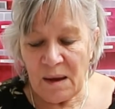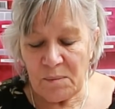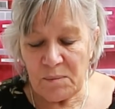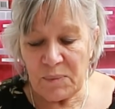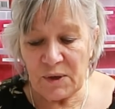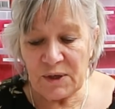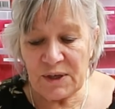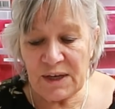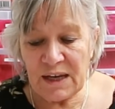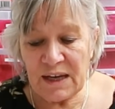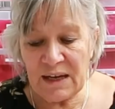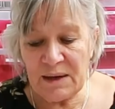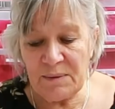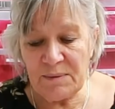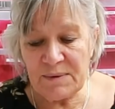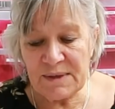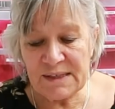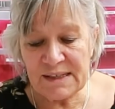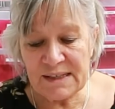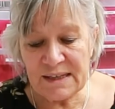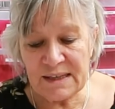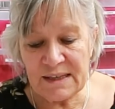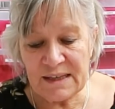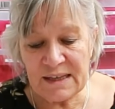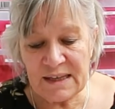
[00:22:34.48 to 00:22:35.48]
But he
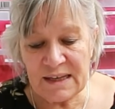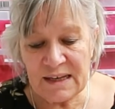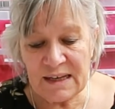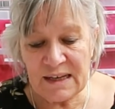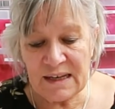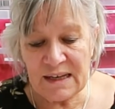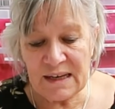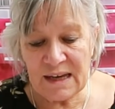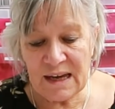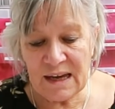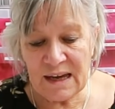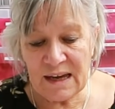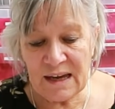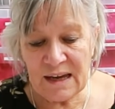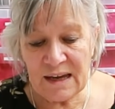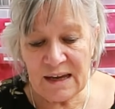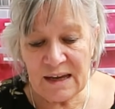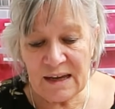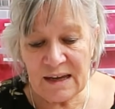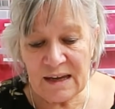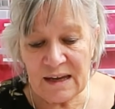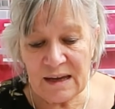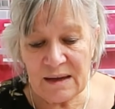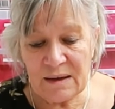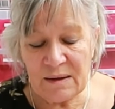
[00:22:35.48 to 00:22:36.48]
was in
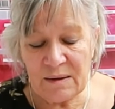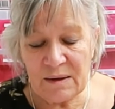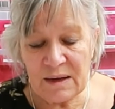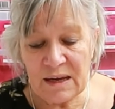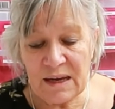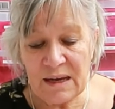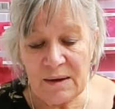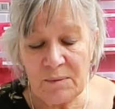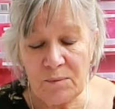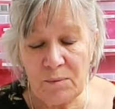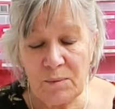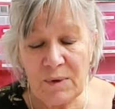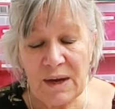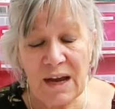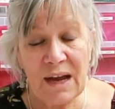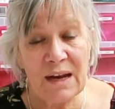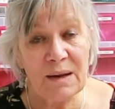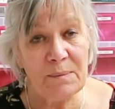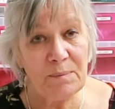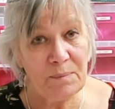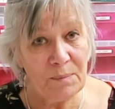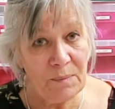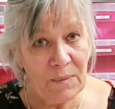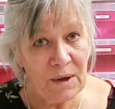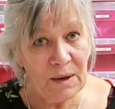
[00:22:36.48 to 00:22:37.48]
the, we
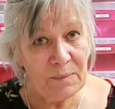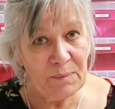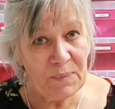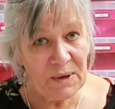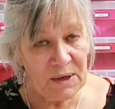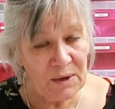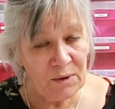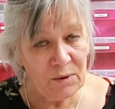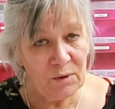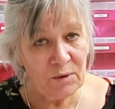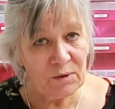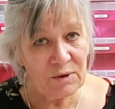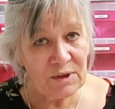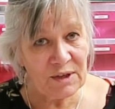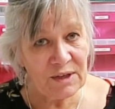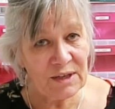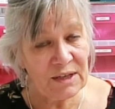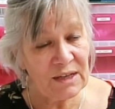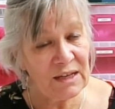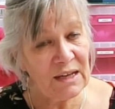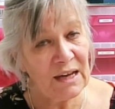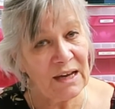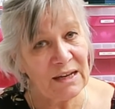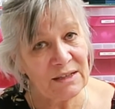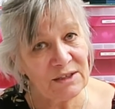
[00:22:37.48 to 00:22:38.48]
had a big order that
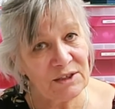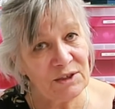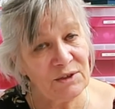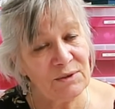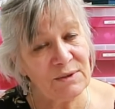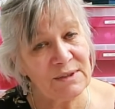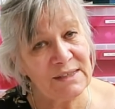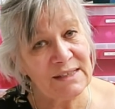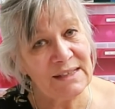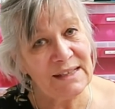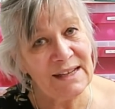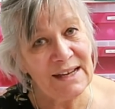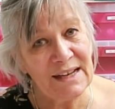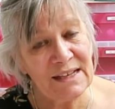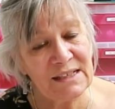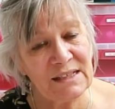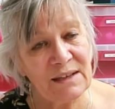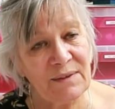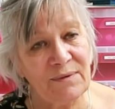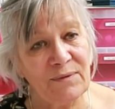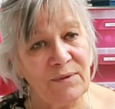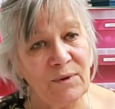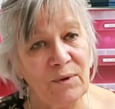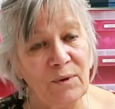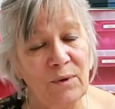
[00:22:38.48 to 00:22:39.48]
he had to use the
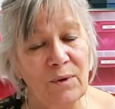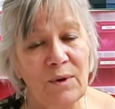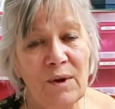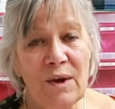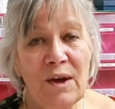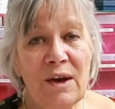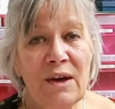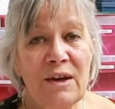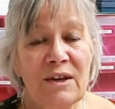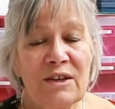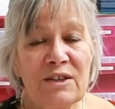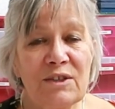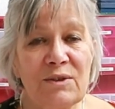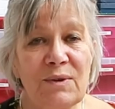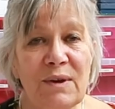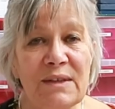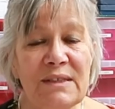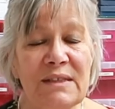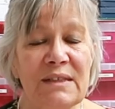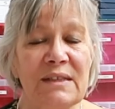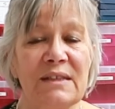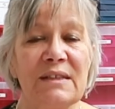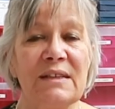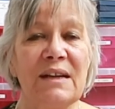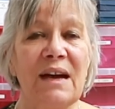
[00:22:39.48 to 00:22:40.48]
laser for, so I
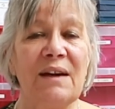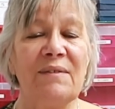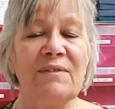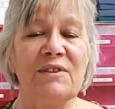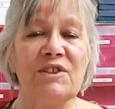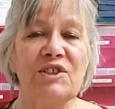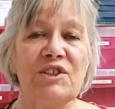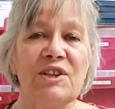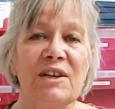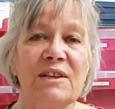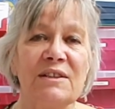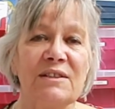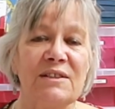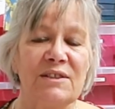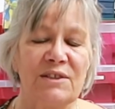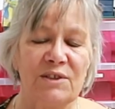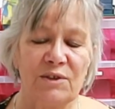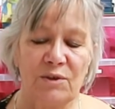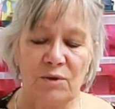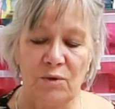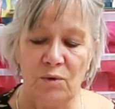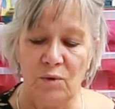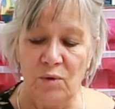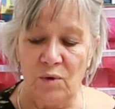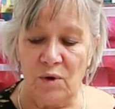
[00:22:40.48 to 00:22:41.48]
didn't have a chance
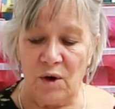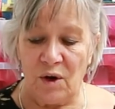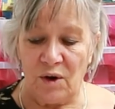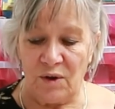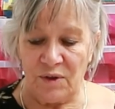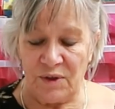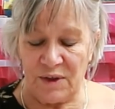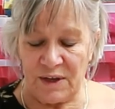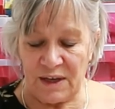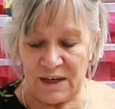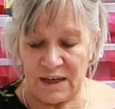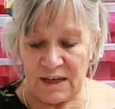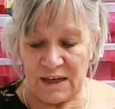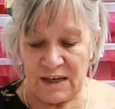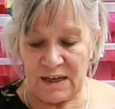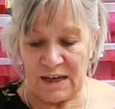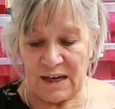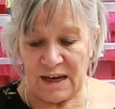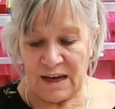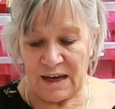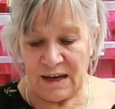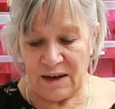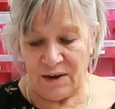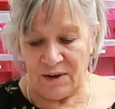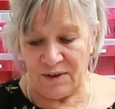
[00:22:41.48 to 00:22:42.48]
to go on
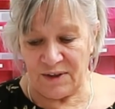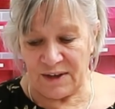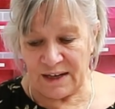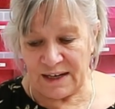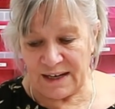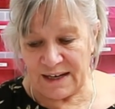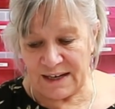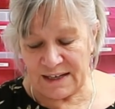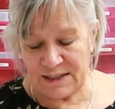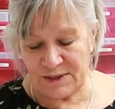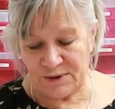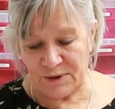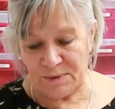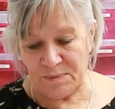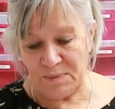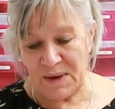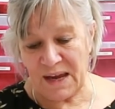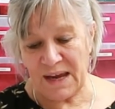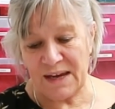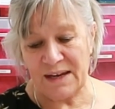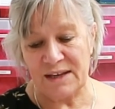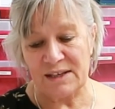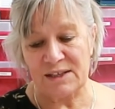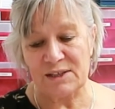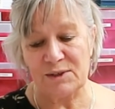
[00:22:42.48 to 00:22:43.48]
the laser and
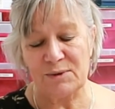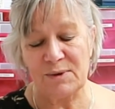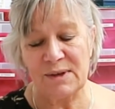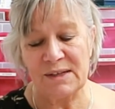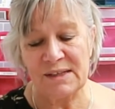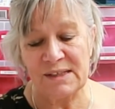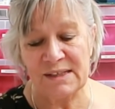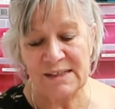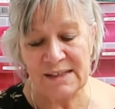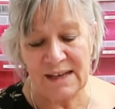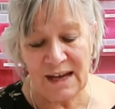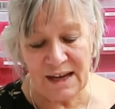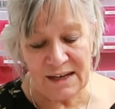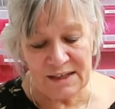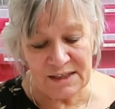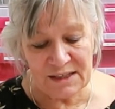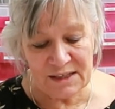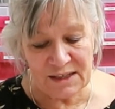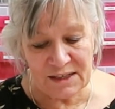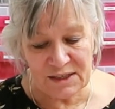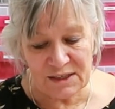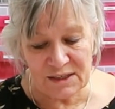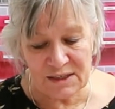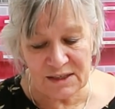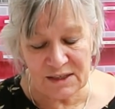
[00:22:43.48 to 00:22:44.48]
make it. So I decided
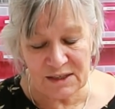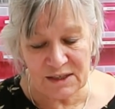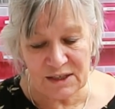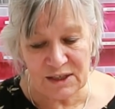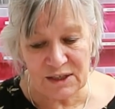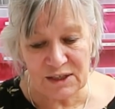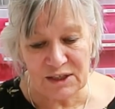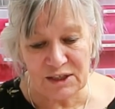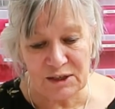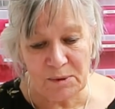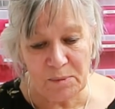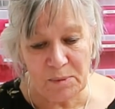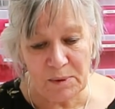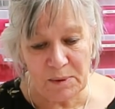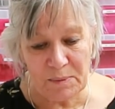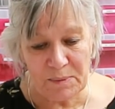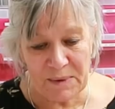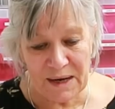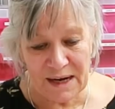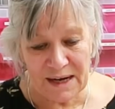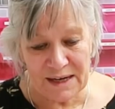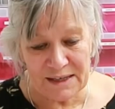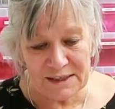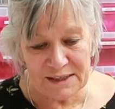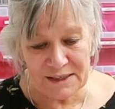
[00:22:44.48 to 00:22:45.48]
to
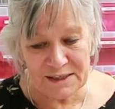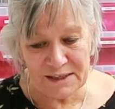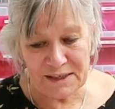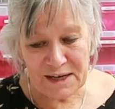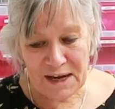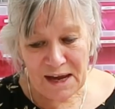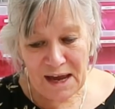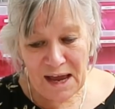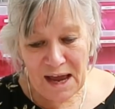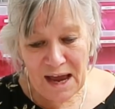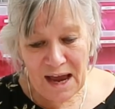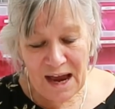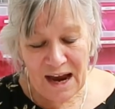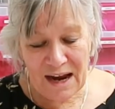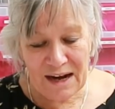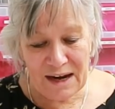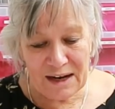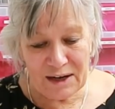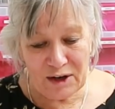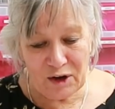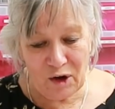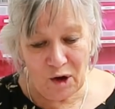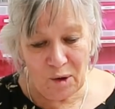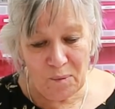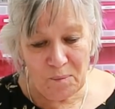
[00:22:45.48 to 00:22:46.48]
sublimate it, and
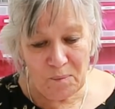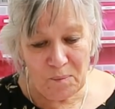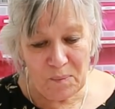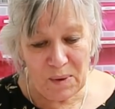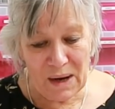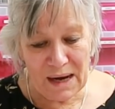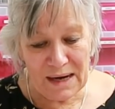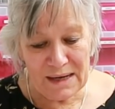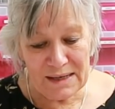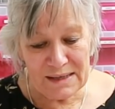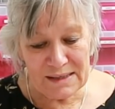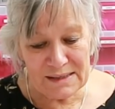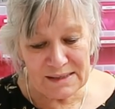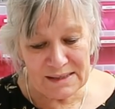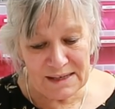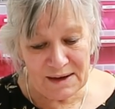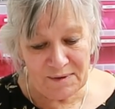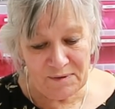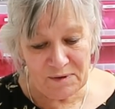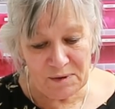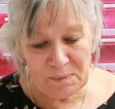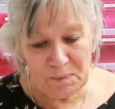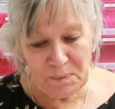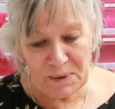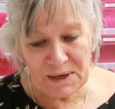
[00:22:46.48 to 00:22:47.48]
I combined
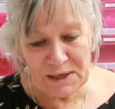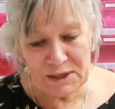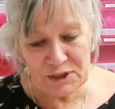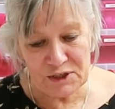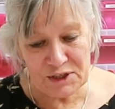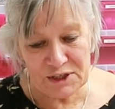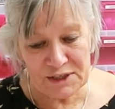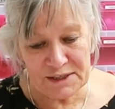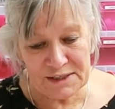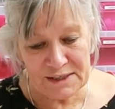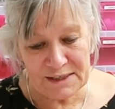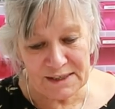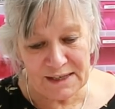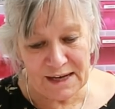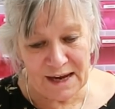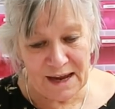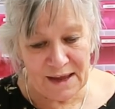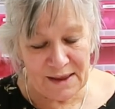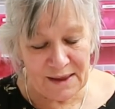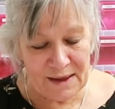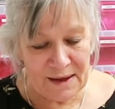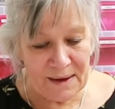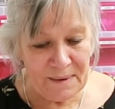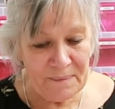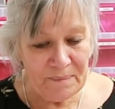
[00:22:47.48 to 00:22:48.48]
several pictures
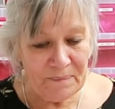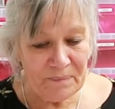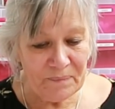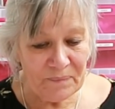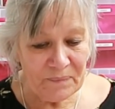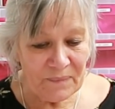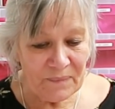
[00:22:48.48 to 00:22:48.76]
together,